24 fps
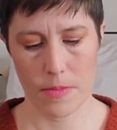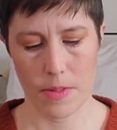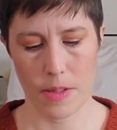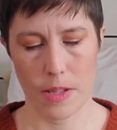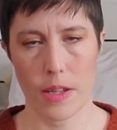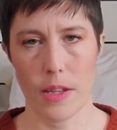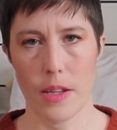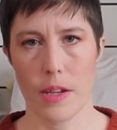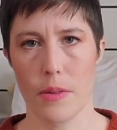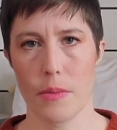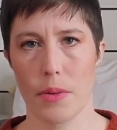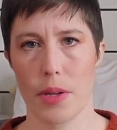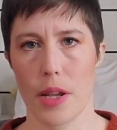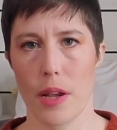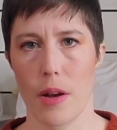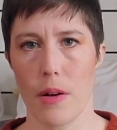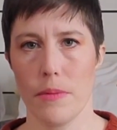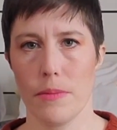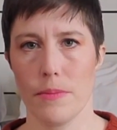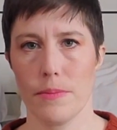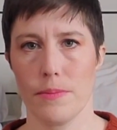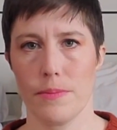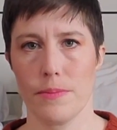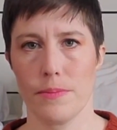Here we go.
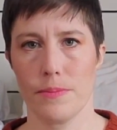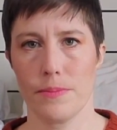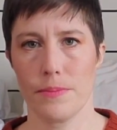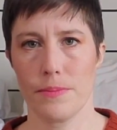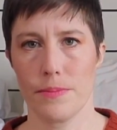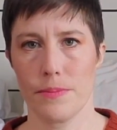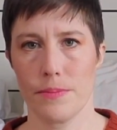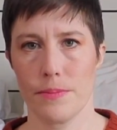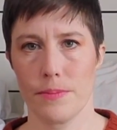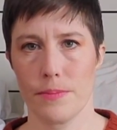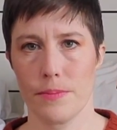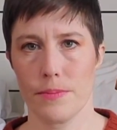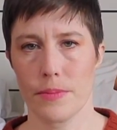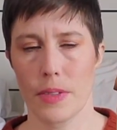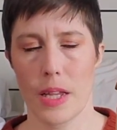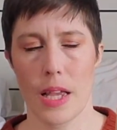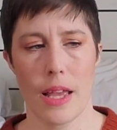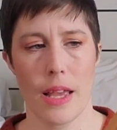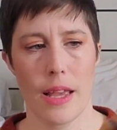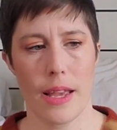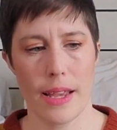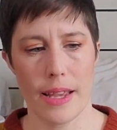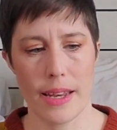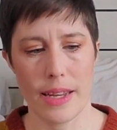
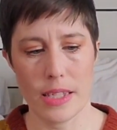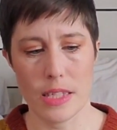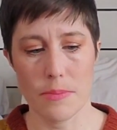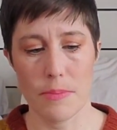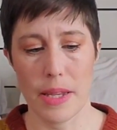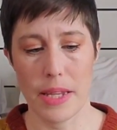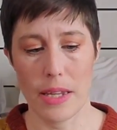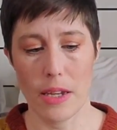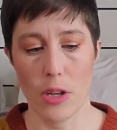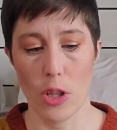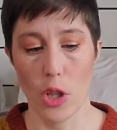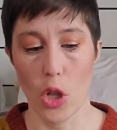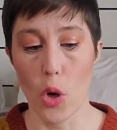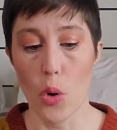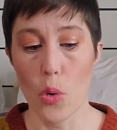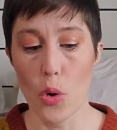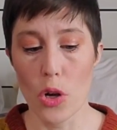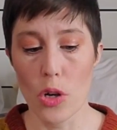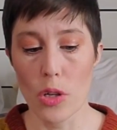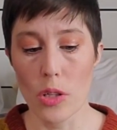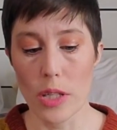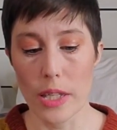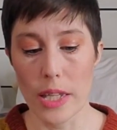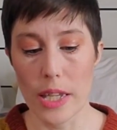And it's made
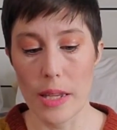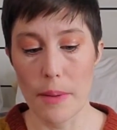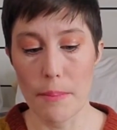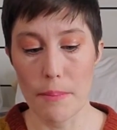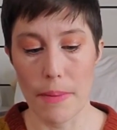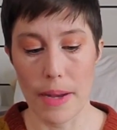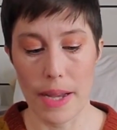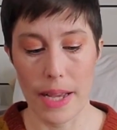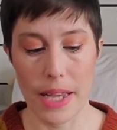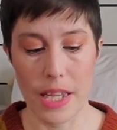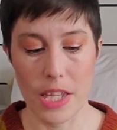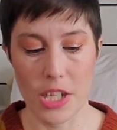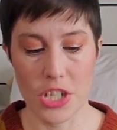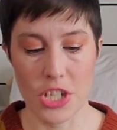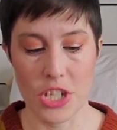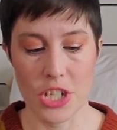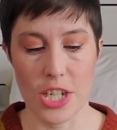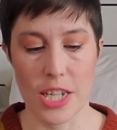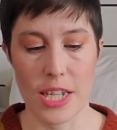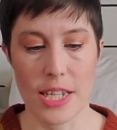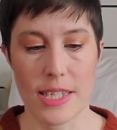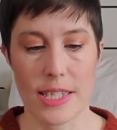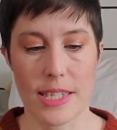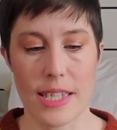locally by
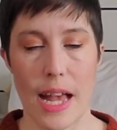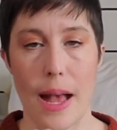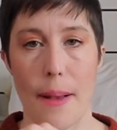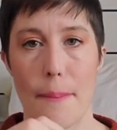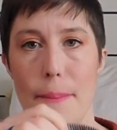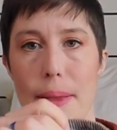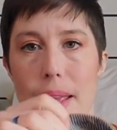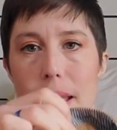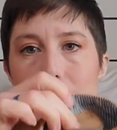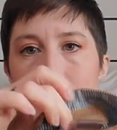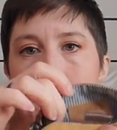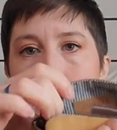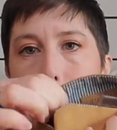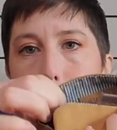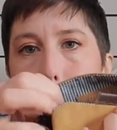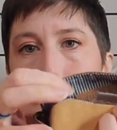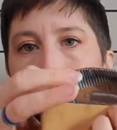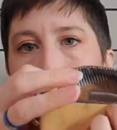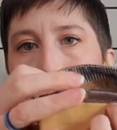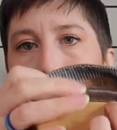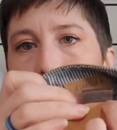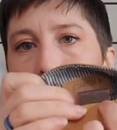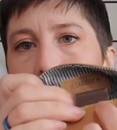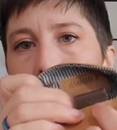
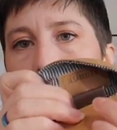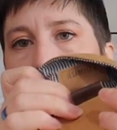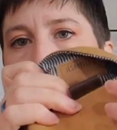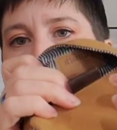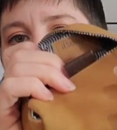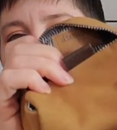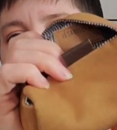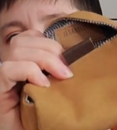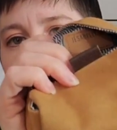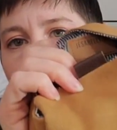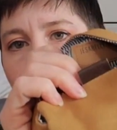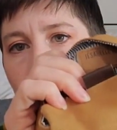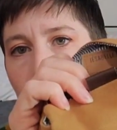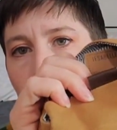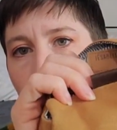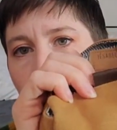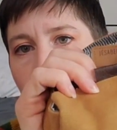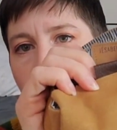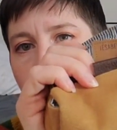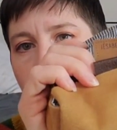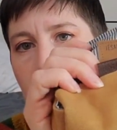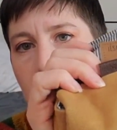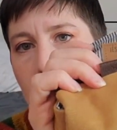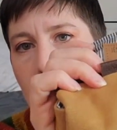Jezabel B, who
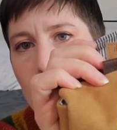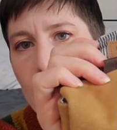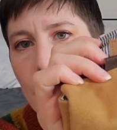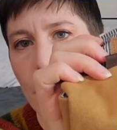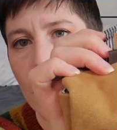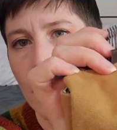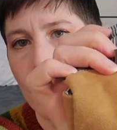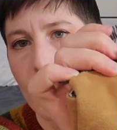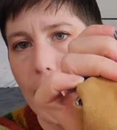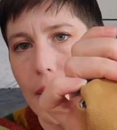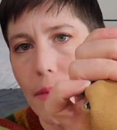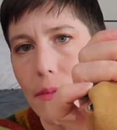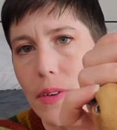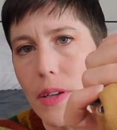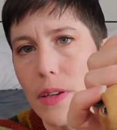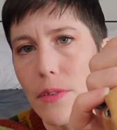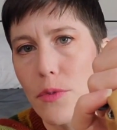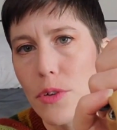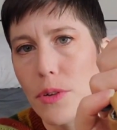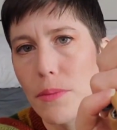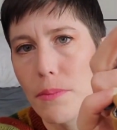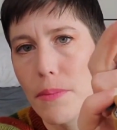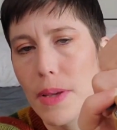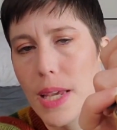is one of my
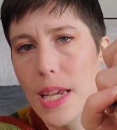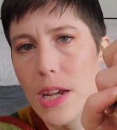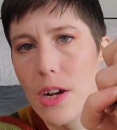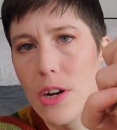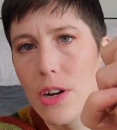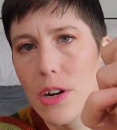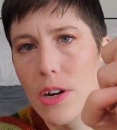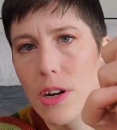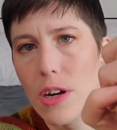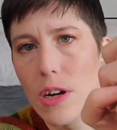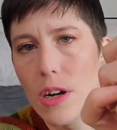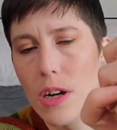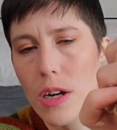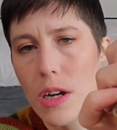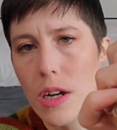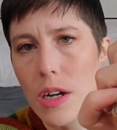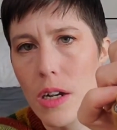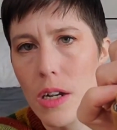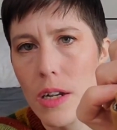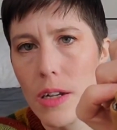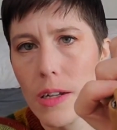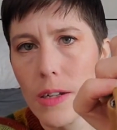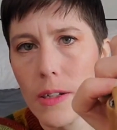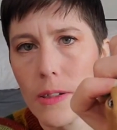favorite maker.
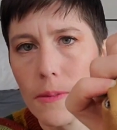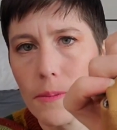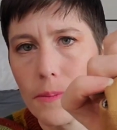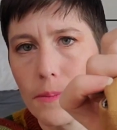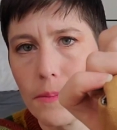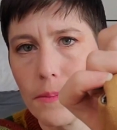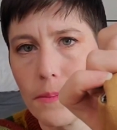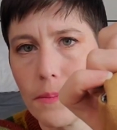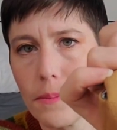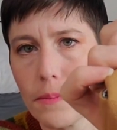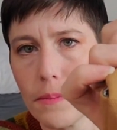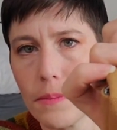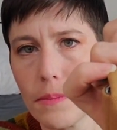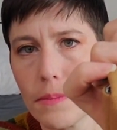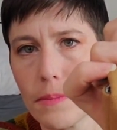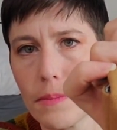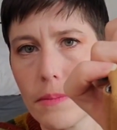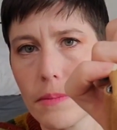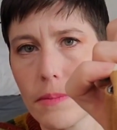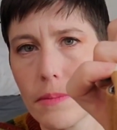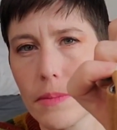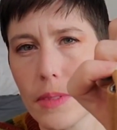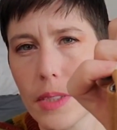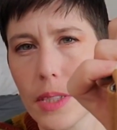
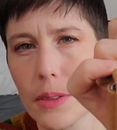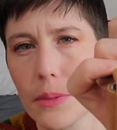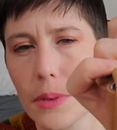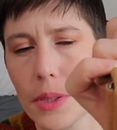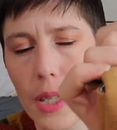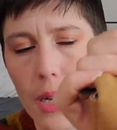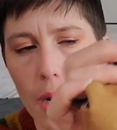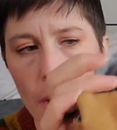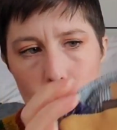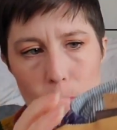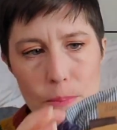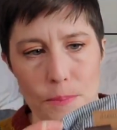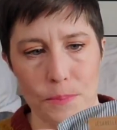Here we go.